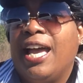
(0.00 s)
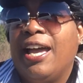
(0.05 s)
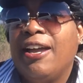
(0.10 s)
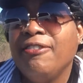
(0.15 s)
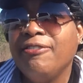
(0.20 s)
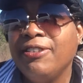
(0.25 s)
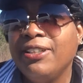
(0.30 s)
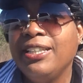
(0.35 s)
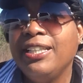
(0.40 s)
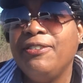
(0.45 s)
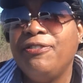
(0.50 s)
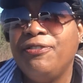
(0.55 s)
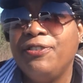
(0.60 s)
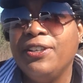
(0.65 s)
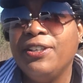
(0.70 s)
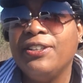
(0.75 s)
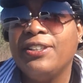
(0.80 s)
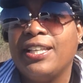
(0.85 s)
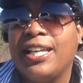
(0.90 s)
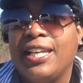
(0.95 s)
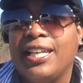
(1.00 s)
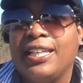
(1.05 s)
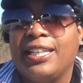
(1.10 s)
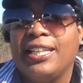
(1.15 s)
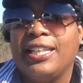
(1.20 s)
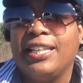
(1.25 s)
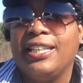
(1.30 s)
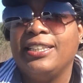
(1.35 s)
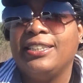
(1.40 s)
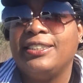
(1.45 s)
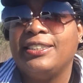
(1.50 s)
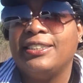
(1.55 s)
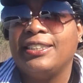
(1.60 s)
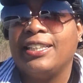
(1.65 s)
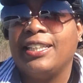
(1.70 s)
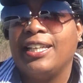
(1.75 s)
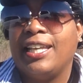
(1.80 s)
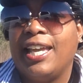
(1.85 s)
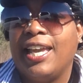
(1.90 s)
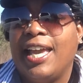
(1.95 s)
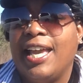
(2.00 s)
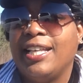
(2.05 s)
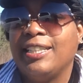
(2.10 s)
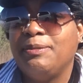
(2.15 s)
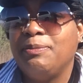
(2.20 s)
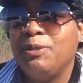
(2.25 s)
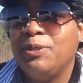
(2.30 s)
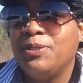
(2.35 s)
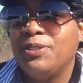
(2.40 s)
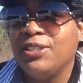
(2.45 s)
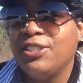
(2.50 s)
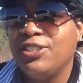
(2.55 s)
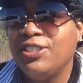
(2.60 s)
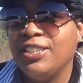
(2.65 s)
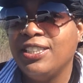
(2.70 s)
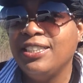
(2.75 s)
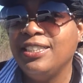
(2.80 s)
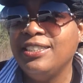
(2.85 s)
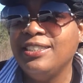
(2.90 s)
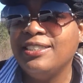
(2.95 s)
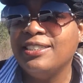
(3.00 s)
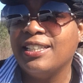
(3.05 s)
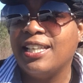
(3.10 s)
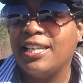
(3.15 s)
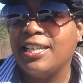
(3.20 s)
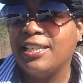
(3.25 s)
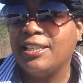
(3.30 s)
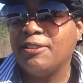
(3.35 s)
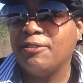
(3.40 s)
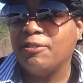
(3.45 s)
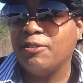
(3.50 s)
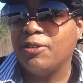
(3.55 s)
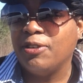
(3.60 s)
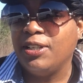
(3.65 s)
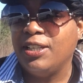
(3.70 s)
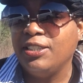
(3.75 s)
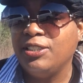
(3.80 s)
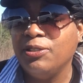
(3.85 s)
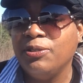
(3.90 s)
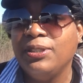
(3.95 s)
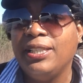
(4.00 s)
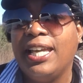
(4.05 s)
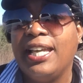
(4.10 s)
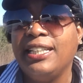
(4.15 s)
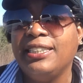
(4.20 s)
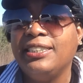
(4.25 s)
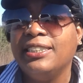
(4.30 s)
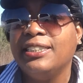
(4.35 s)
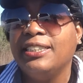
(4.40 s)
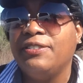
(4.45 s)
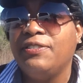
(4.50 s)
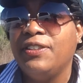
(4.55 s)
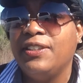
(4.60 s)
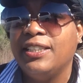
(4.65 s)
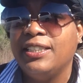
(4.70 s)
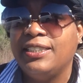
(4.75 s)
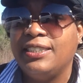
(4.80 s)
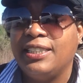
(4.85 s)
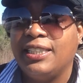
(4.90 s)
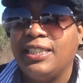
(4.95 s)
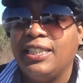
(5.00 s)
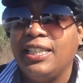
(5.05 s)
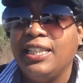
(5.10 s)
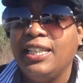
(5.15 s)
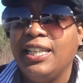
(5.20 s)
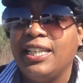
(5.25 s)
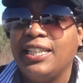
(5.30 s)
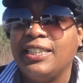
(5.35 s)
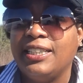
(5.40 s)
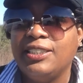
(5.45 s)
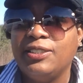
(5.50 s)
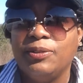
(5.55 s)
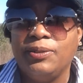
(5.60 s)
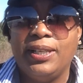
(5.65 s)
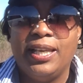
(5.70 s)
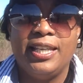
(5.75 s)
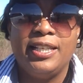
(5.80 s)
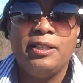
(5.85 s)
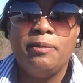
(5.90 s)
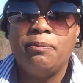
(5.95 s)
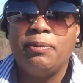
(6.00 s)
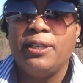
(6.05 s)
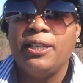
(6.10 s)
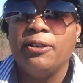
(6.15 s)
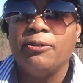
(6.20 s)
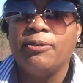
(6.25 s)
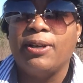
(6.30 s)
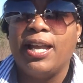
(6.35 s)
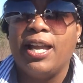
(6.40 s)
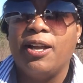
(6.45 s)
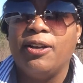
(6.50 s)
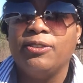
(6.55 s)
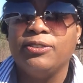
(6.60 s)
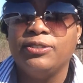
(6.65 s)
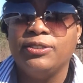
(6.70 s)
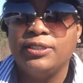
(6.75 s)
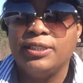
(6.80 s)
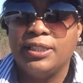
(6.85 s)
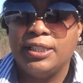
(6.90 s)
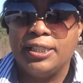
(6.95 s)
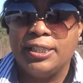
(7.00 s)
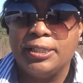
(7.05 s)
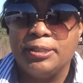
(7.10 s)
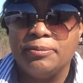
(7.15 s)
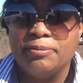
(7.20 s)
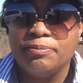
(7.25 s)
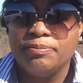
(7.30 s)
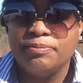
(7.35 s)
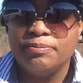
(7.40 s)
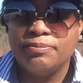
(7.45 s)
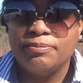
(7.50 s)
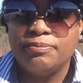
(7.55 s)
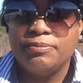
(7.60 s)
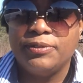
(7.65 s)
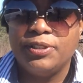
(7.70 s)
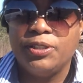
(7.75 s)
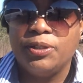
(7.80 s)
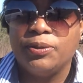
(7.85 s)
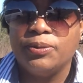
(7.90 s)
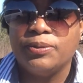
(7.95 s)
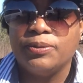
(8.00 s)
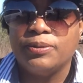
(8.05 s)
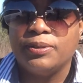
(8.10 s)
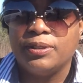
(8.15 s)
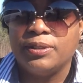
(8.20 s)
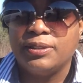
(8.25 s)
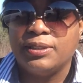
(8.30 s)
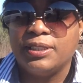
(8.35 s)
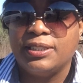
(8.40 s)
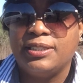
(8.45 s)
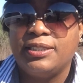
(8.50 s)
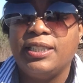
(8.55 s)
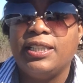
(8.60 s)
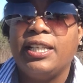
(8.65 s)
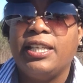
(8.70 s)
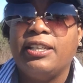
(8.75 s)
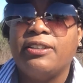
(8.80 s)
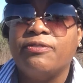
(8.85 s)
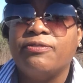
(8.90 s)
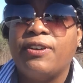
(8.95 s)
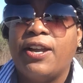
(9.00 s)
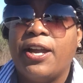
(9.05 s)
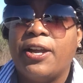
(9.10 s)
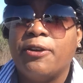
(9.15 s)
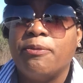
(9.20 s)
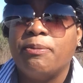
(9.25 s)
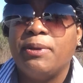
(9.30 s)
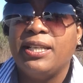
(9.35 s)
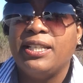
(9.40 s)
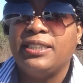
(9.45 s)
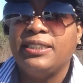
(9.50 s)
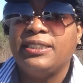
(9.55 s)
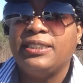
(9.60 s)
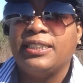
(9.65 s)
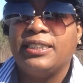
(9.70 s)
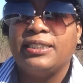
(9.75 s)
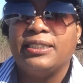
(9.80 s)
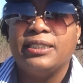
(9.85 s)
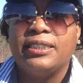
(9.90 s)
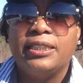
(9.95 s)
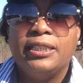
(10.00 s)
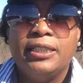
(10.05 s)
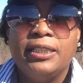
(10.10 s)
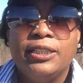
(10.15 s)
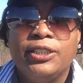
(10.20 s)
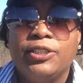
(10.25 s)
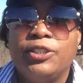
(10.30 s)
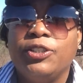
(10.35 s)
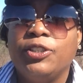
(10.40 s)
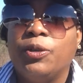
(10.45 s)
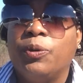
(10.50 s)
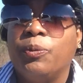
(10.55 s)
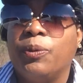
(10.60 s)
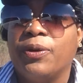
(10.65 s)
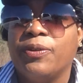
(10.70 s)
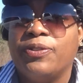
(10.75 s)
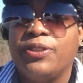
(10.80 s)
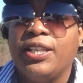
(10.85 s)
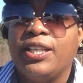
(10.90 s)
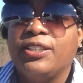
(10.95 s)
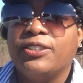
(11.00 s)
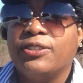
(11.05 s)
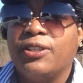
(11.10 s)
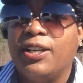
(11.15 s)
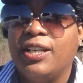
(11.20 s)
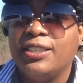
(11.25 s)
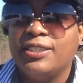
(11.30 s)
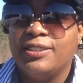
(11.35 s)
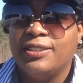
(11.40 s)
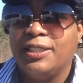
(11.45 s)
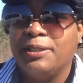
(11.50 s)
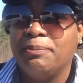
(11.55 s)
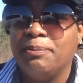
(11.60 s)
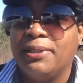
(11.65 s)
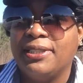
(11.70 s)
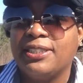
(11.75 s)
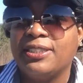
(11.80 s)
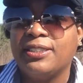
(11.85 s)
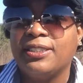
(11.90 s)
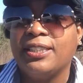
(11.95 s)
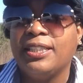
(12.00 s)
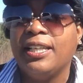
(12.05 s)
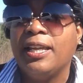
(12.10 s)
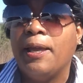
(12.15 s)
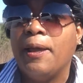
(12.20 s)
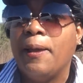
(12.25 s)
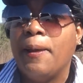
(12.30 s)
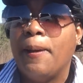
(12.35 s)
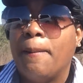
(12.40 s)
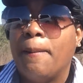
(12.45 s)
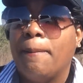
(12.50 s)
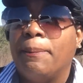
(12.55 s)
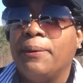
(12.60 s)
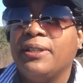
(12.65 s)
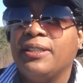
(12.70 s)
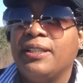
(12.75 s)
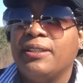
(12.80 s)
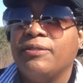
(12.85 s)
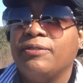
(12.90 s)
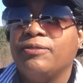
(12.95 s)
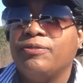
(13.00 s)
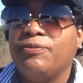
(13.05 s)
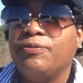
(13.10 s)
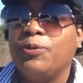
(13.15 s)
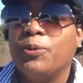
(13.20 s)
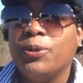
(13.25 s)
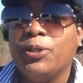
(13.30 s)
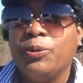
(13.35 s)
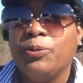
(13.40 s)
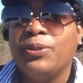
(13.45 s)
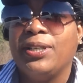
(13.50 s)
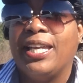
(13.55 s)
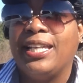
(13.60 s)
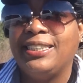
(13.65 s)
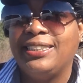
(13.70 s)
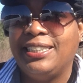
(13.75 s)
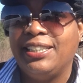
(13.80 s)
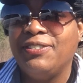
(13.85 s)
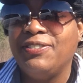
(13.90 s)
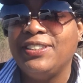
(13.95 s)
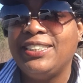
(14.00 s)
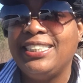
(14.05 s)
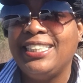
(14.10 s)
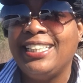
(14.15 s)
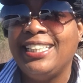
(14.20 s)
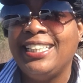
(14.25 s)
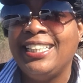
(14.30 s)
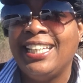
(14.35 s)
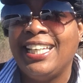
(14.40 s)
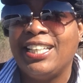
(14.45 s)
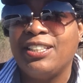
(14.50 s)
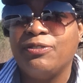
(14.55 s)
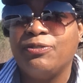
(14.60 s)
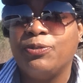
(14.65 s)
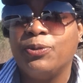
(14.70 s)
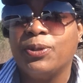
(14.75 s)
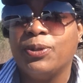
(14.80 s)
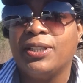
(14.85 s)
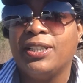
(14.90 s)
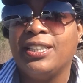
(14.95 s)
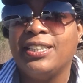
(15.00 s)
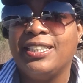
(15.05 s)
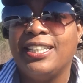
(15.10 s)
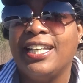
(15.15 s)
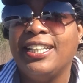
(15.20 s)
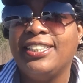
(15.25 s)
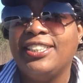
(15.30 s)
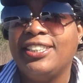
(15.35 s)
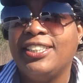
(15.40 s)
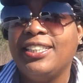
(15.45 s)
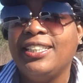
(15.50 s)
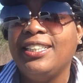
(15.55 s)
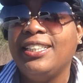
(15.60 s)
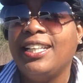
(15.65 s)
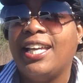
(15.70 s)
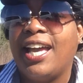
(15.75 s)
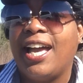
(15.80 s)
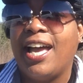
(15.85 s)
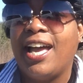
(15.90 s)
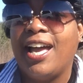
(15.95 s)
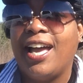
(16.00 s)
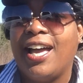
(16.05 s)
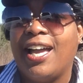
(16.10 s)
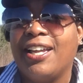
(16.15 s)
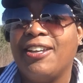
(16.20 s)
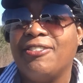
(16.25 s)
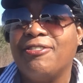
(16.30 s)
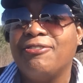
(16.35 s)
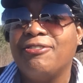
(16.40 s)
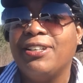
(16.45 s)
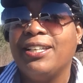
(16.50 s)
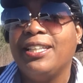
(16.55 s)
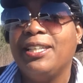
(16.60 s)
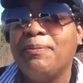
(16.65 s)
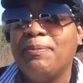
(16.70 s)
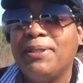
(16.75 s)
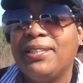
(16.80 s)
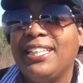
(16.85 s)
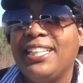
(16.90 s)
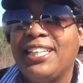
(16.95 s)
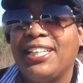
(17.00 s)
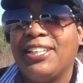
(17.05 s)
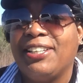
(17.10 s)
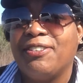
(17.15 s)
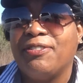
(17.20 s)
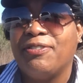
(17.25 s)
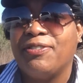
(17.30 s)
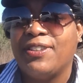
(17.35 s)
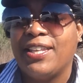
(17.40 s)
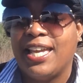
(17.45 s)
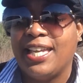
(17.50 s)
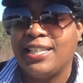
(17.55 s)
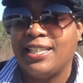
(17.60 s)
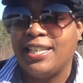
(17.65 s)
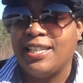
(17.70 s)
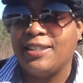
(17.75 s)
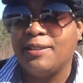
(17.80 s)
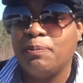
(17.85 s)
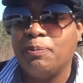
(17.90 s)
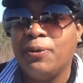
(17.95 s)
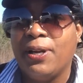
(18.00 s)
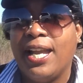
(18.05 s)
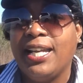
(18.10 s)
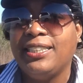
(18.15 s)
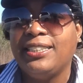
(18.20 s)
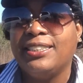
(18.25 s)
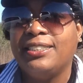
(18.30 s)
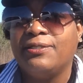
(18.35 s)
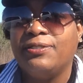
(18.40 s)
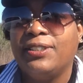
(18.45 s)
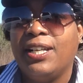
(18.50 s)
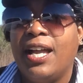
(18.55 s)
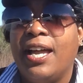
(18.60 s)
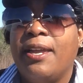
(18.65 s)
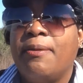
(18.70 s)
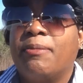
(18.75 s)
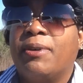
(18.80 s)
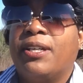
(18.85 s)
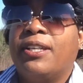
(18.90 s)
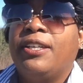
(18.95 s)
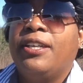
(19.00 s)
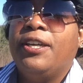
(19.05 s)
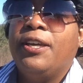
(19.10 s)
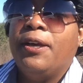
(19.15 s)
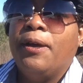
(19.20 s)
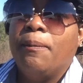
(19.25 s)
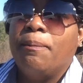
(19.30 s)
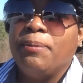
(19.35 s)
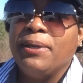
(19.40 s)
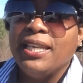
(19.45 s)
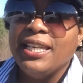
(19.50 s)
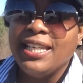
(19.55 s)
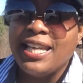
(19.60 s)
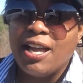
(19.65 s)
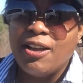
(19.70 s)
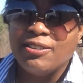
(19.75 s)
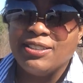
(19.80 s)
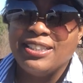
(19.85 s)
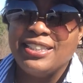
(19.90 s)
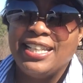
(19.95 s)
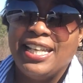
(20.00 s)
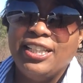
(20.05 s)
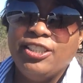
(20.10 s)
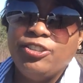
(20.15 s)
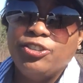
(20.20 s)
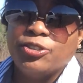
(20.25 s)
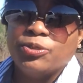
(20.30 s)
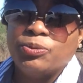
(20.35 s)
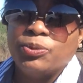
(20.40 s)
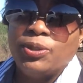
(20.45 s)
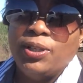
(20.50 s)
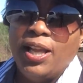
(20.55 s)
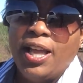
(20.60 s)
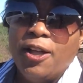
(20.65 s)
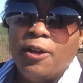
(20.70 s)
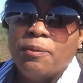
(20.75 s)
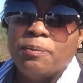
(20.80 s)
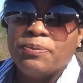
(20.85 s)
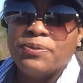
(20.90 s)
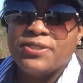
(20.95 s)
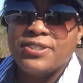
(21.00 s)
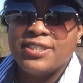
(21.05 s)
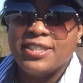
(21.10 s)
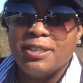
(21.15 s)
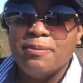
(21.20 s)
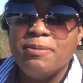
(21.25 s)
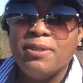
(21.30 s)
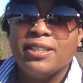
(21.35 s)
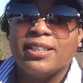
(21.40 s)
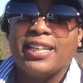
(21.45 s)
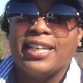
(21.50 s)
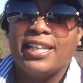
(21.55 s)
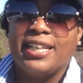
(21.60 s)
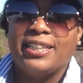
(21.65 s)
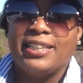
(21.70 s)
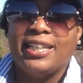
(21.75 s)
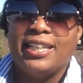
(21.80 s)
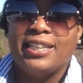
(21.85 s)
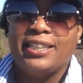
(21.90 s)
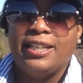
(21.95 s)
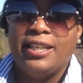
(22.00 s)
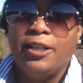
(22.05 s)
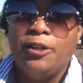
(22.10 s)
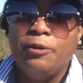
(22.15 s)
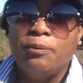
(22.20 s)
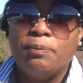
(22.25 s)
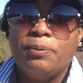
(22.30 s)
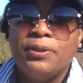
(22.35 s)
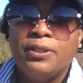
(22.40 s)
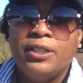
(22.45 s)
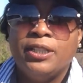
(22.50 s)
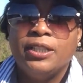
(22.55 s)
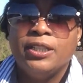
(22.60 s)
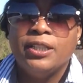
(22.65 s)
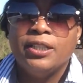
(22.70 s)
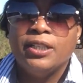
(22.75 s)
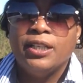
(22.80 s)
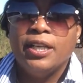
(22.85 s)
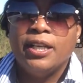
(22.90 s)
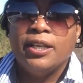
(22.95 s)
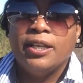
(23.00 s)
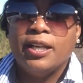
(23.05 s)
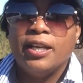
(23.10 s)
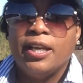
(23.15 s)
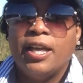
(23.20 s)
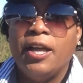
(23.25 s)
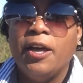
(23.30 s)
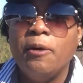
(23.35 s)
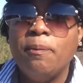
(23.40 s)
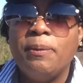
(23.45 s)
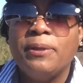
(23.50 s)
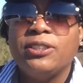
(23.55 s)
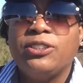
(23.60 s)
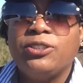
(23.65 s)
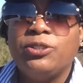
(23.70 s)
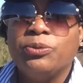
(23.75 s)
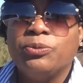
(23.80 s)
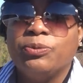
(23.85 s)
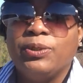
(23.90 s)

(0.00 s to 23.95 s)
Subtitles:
I really feel like as musicians, like it's okay to live in the city, and it's okay to be around, the city environment, and, where things are hustling, bustling. But for creativity and for connection, I really believe that in the practice of Khymah, being out in nature will help stimulate and help us to